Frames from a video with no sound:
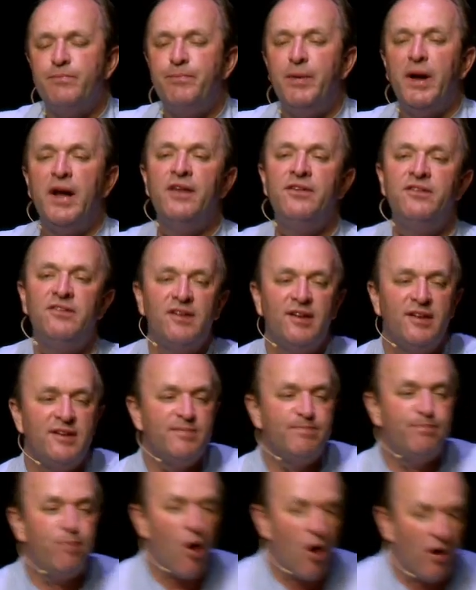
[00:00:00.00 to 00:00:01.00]

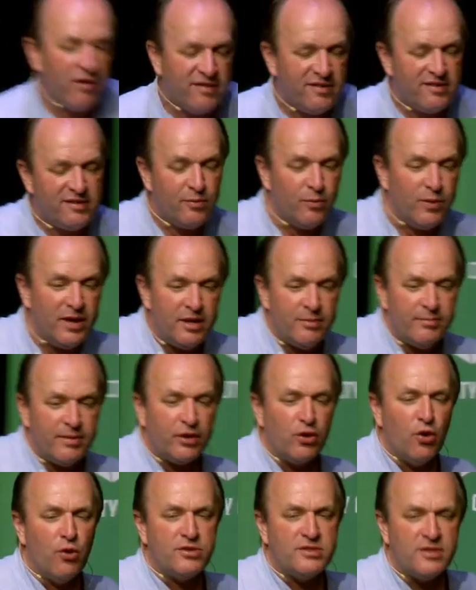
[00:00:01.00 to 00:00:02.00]
Burnes's boss, William
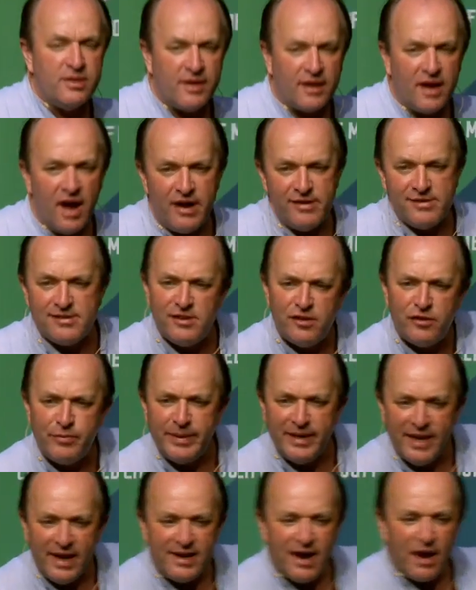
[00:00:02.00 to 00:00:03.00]
Macnaghten, the guy who shouldn't
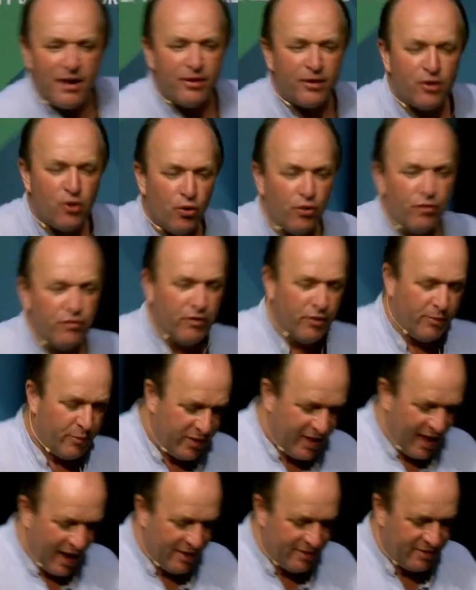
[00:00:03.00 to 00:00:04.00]
have been let out of the courtroom
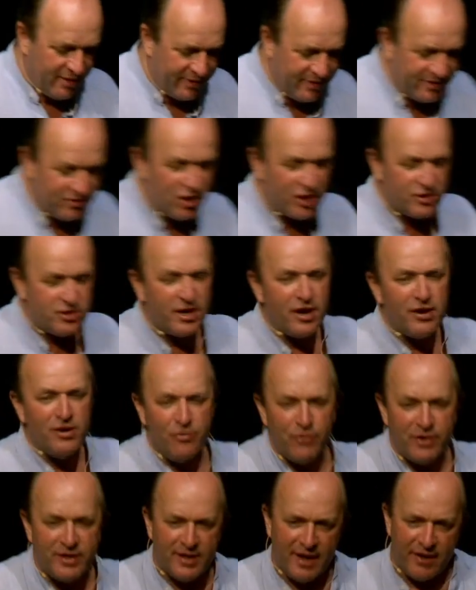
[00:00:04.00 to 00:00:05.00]
without uh, judging
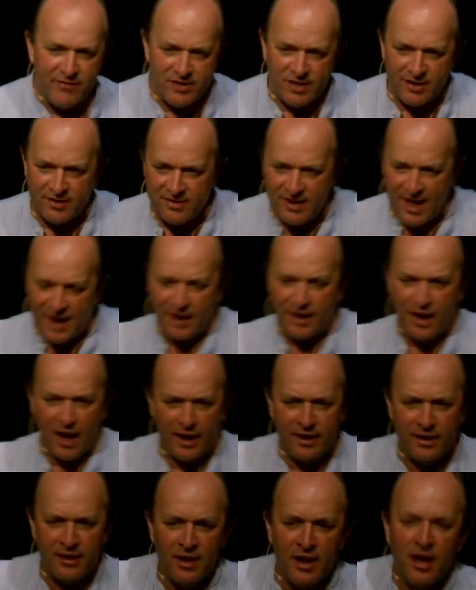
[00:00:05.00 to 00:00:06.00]
only written evidence, that
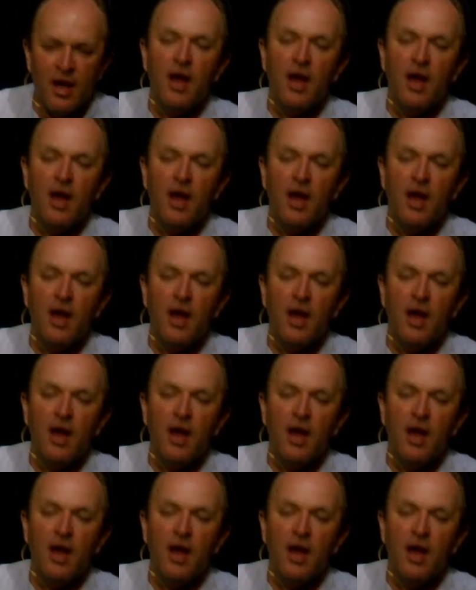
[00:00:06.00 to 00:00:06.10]
guy,